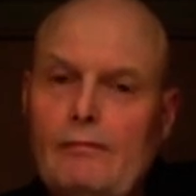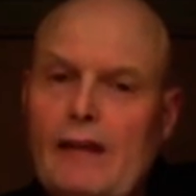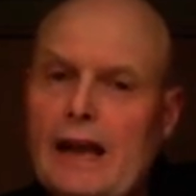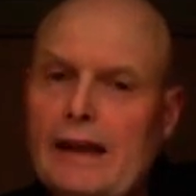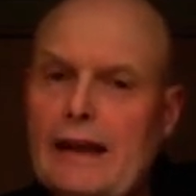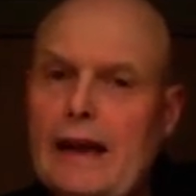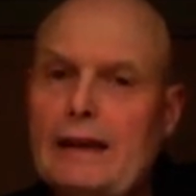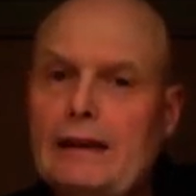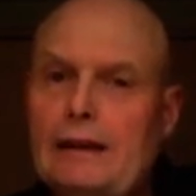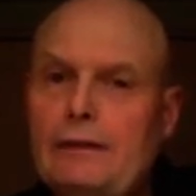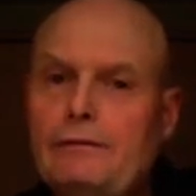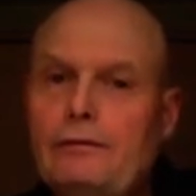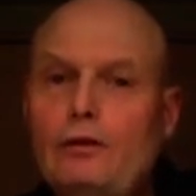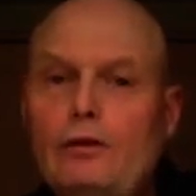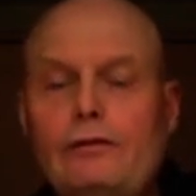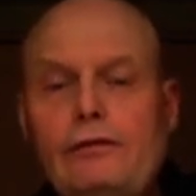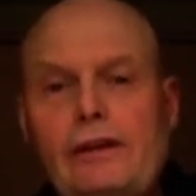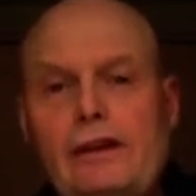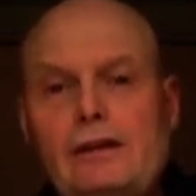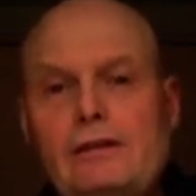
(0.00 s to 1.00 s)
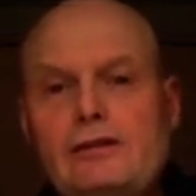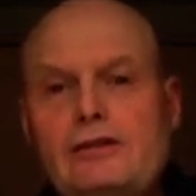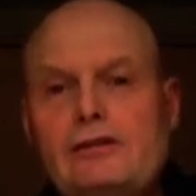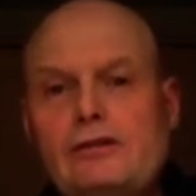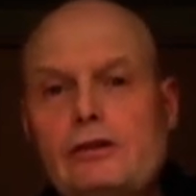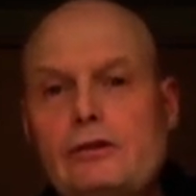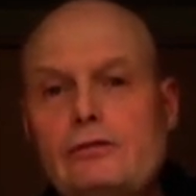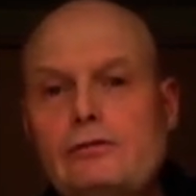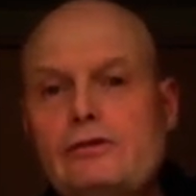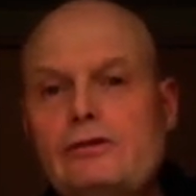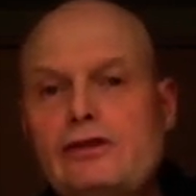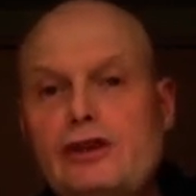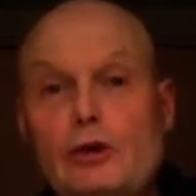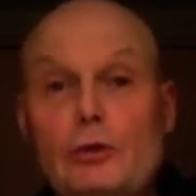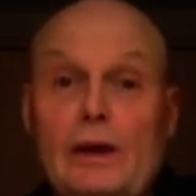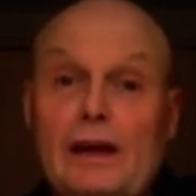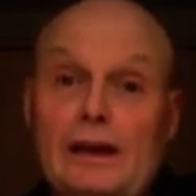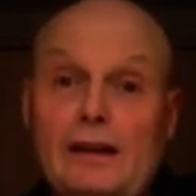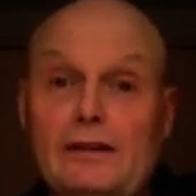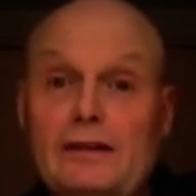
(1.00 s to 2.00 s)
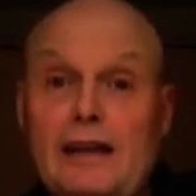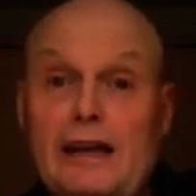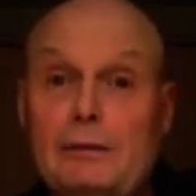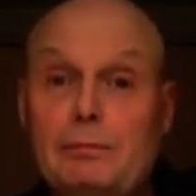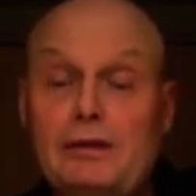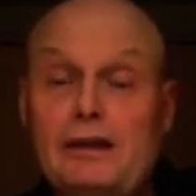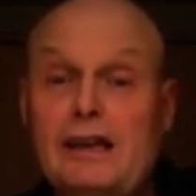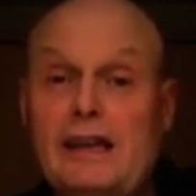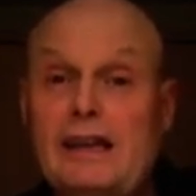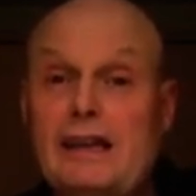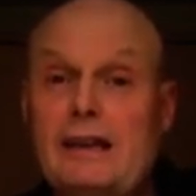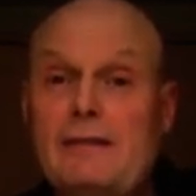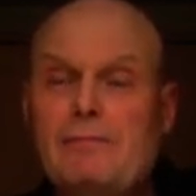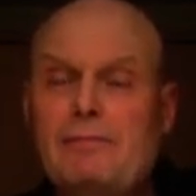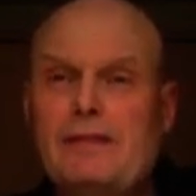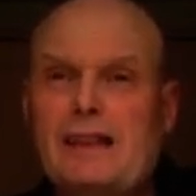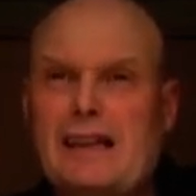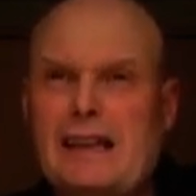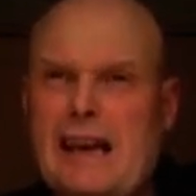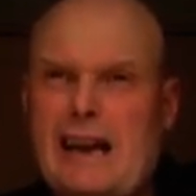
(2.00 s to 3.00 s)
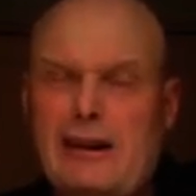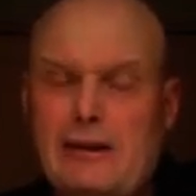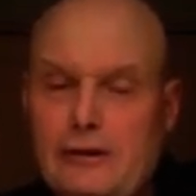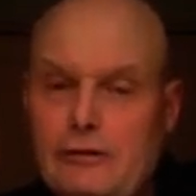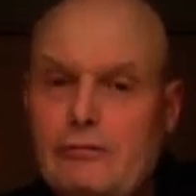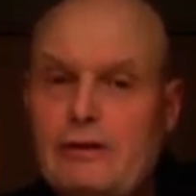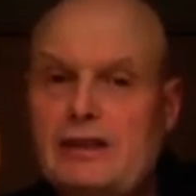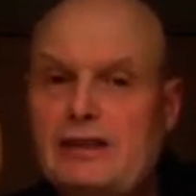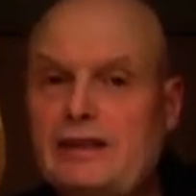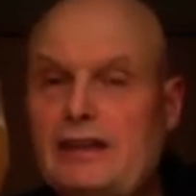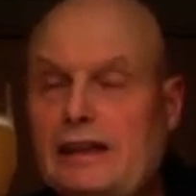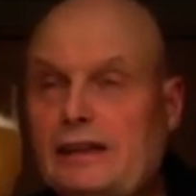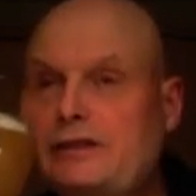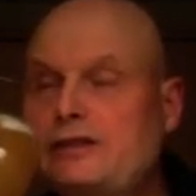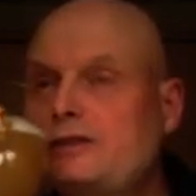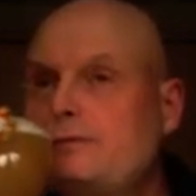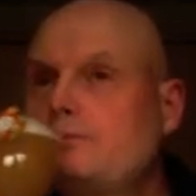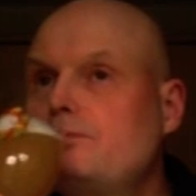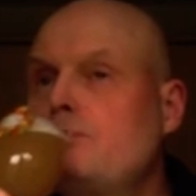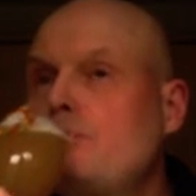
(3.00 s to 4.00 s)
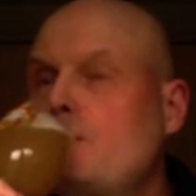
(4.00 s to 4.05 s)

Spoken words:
again, it fulfills those New England IPA characteristics.